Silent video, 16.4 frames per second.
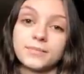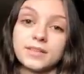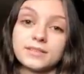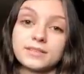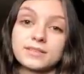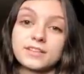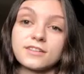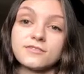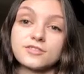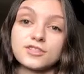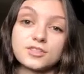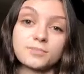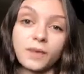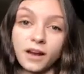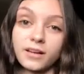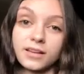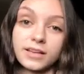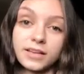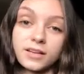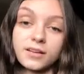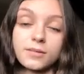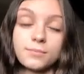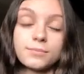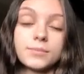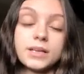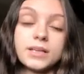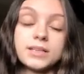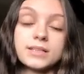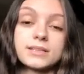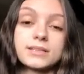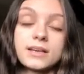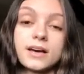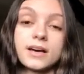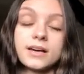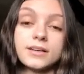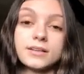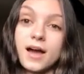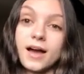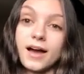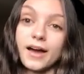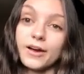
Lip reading: instead of just bottling it up inside.